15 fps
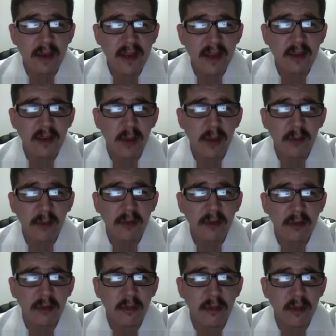D12
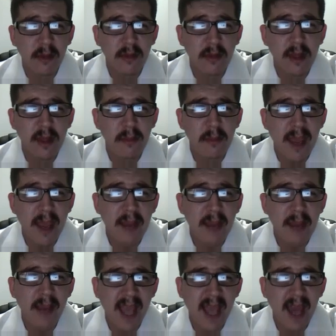system as the main
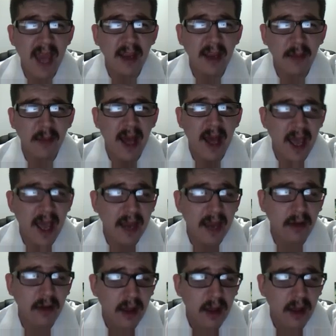mechanic behind